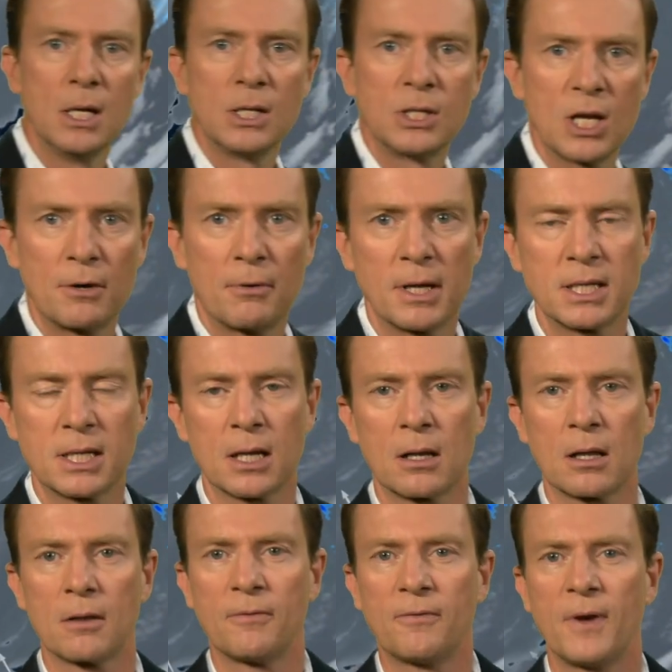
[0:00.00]
generating
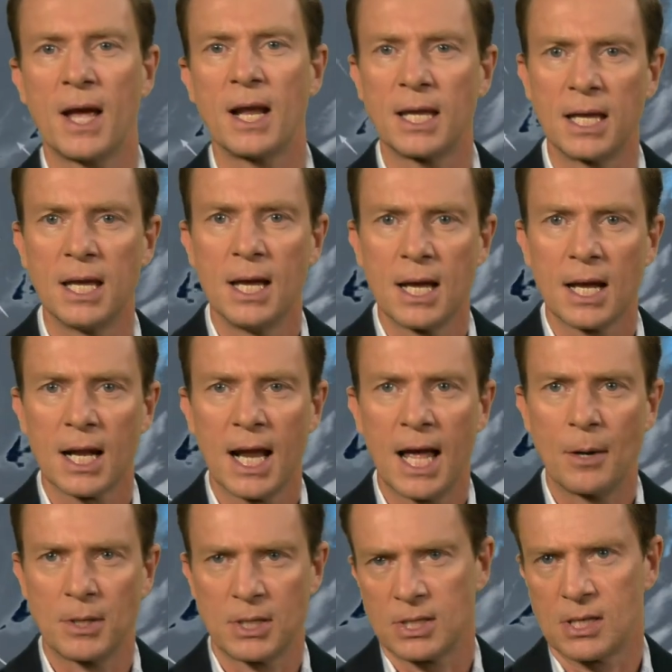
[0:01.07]
another fairly
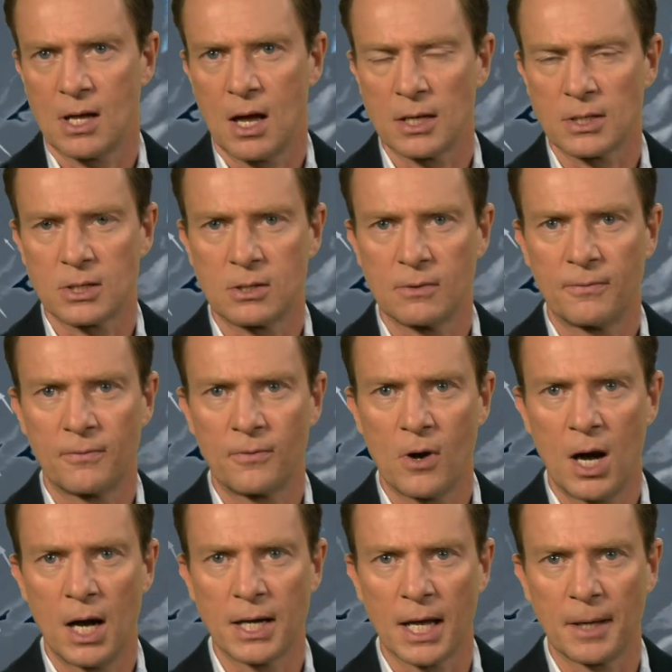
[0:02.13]
cloudy start to
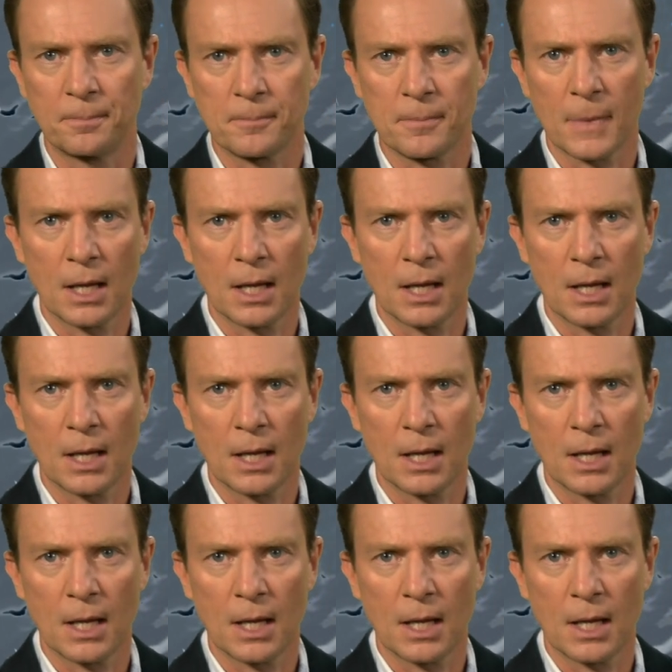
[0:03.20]
Friday.